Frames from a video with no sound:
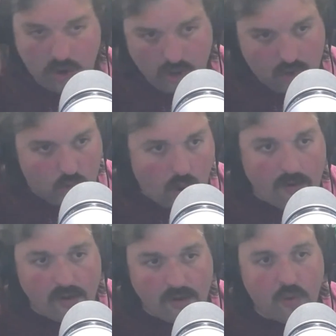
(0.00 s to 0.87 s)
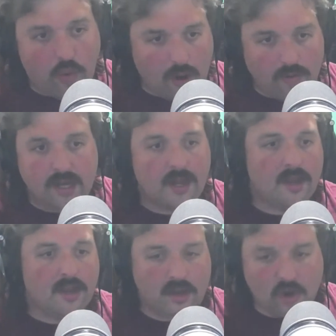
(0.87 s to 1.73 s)
quote unquote
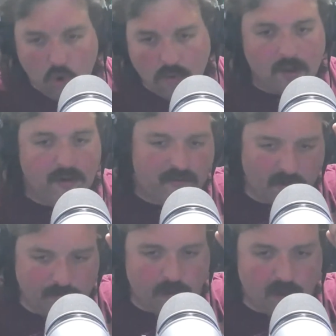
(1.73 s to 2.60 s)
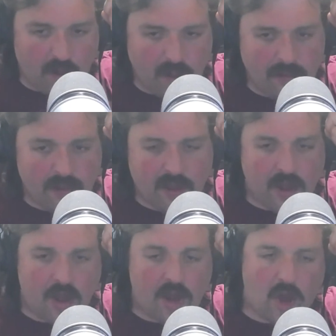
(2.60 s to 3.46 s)
normal football,
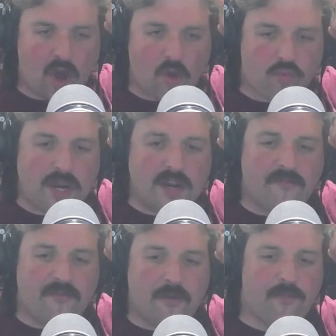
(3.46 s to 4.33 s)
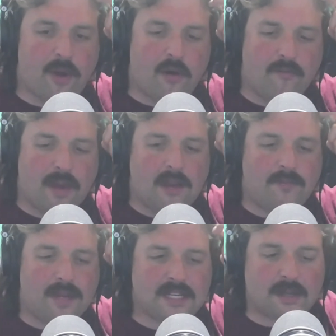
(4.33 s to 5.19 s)
arena football might
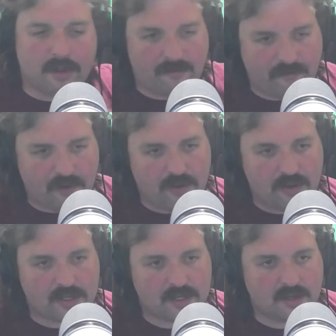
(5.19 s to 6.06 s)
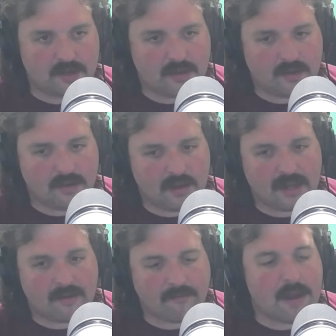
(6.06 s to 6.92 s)
be some of the furthest,
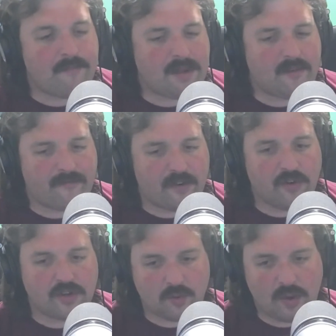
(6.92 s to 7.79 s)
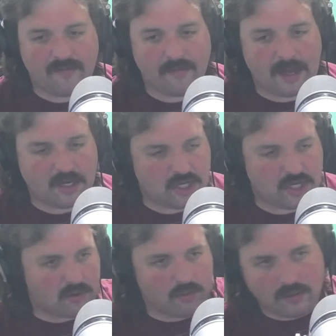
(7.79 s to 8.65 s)
might be the furthest away from that. Shout
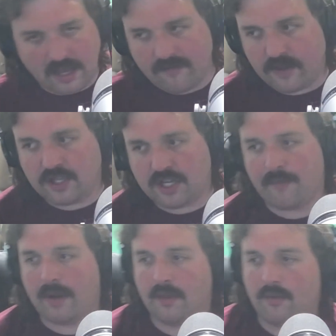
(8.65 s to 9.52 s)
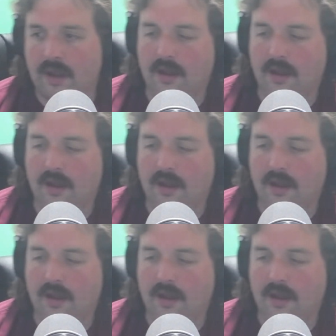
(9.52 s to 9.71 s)
out Cool Kev in the chat, by the way.